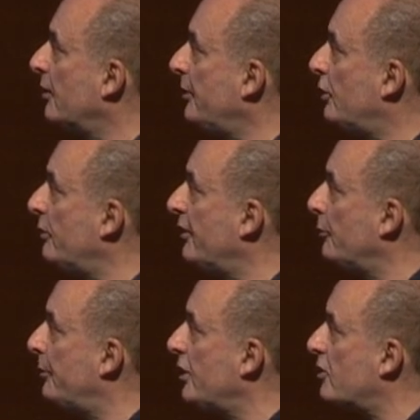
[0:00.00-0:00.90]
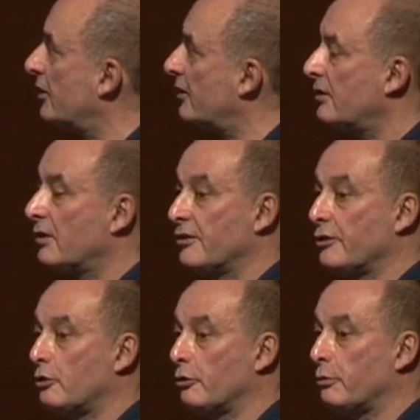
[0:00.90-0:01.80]
between the patient and
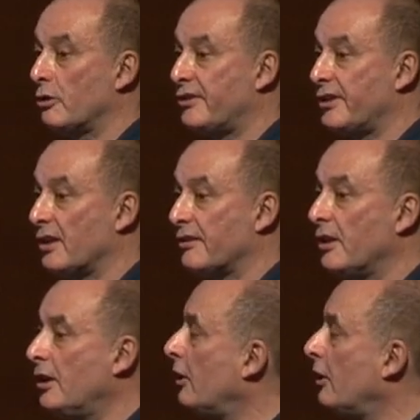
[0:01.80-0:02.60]
the control cells,